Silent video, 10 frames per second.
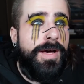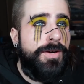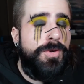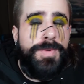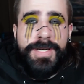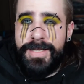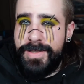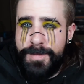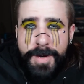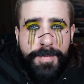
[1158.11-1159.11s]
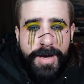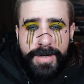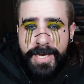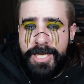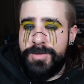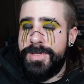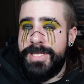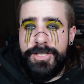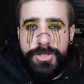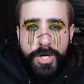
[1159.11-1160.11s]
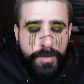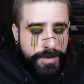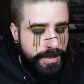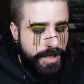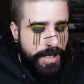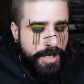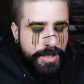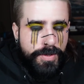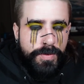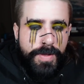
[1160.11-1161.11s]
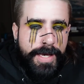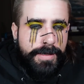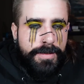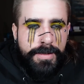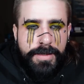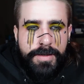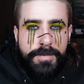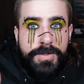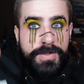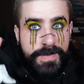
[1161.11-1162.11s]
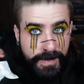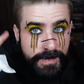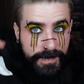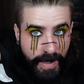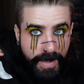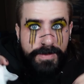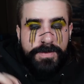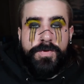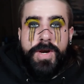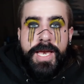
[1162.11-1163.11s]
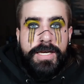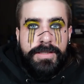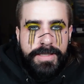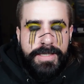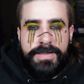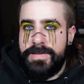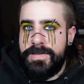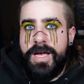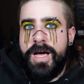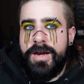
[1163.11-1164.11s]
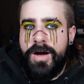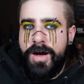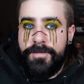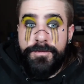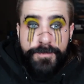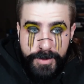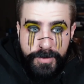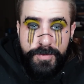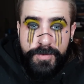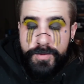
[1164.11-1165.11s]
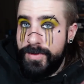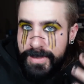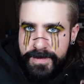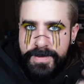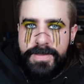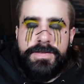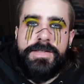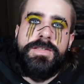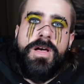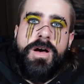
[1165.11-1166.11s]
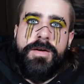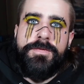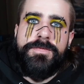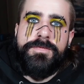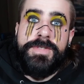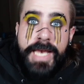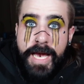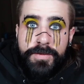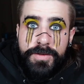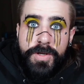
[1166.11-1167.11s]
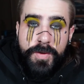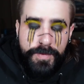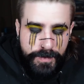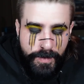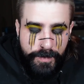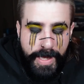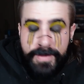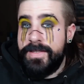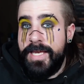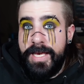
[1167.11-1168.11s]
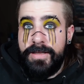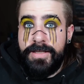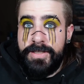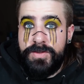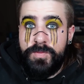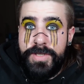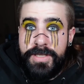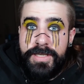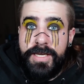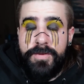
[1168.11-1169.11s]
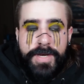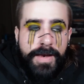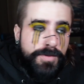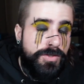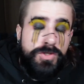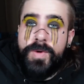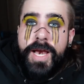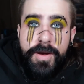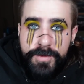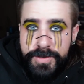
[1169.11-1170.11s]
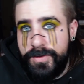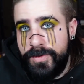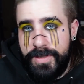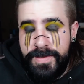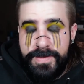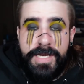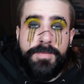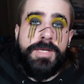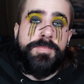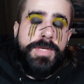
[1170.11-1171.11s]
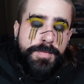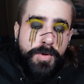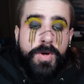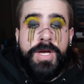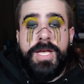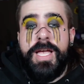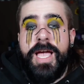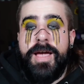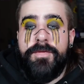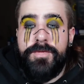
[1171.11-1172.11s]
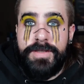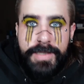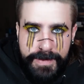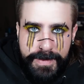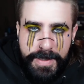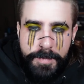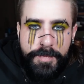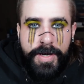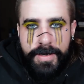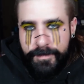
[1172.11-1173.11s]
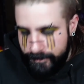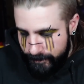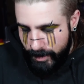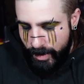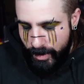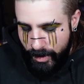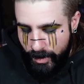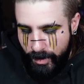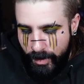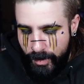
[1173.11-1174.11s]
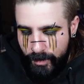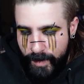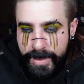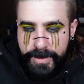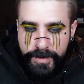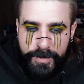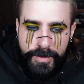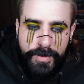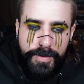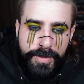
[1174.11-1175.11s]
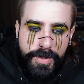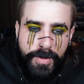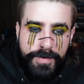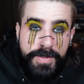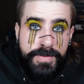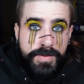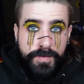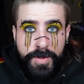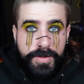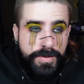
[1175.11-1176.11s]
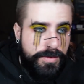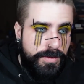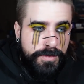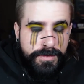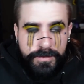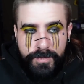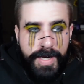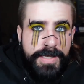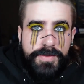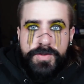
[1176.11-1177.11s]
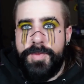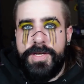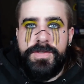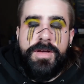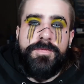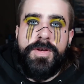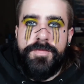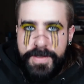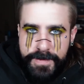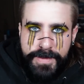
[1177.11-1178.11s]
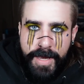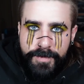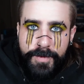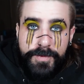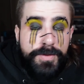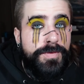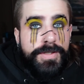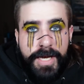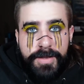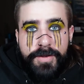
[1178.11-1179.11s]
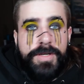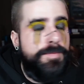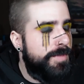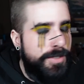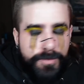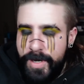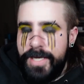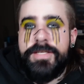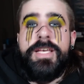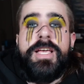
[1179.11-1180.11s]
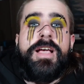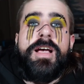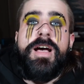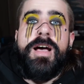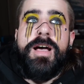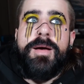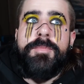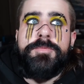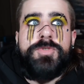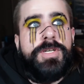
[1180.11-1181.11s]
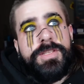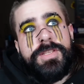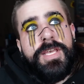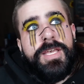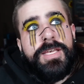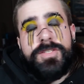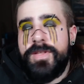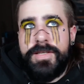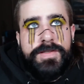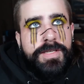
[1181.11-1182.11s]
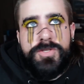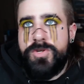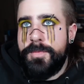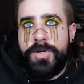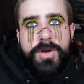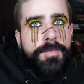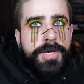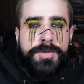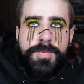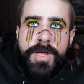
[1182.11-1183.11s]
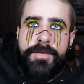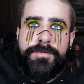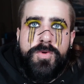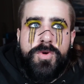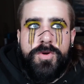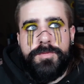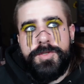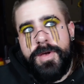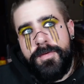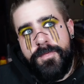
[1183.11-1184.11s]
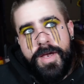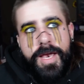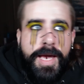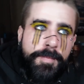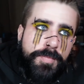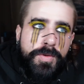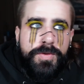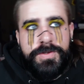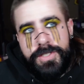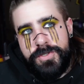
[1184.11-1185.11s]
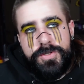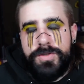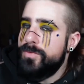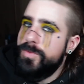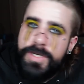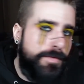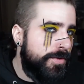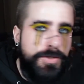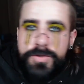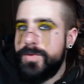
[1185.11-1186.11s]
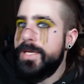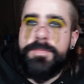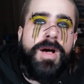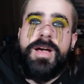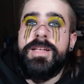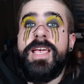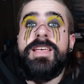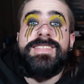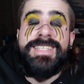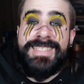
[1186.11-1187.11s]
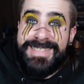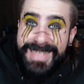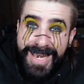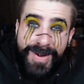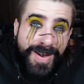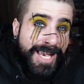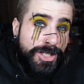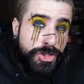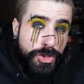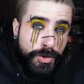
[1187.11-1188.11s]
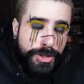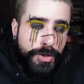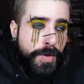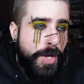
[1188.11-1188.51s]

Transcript: I don't know what it is about podcasts, but they don't. You're like... Success for analytics is not off views or listens, it's off downloads. So that's the analytics we get. We have to scrounge to look and see how many people have listened, but our regular, this is what your ratings are based off of, is downloads. If you download it, be great. I'm trying to think. It's like I said, streaming on all major platforms, Spotify, Apple, Stitcher, wherever you get podcasts, it is there, I assure you.